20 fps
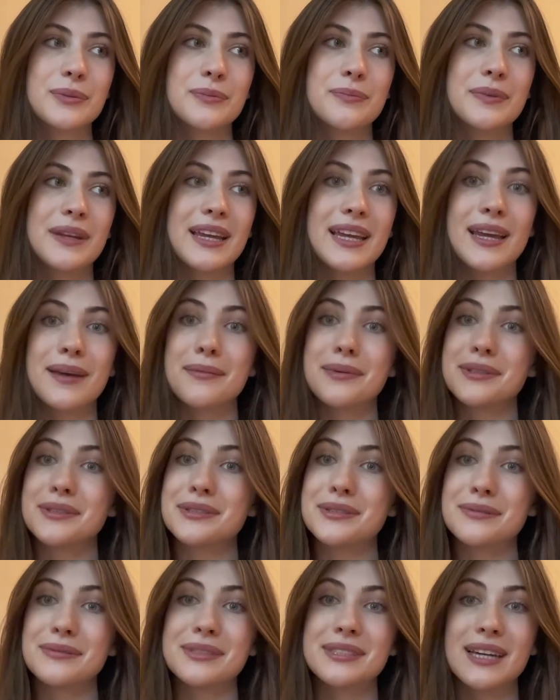being able
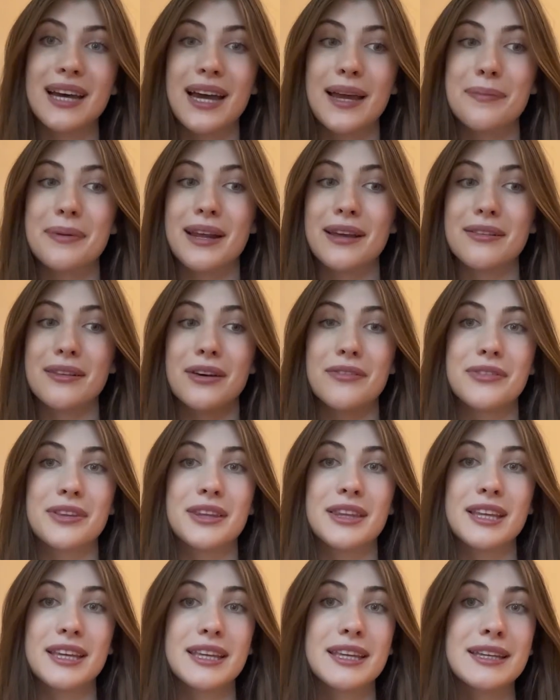to type, and I love
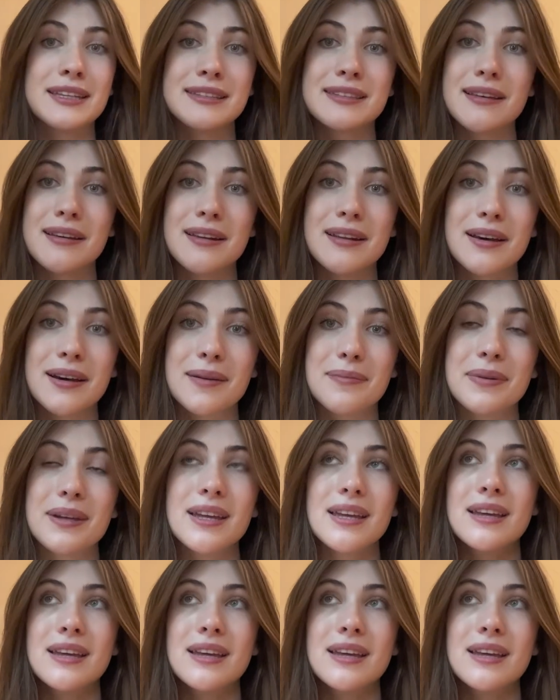that the keys light up.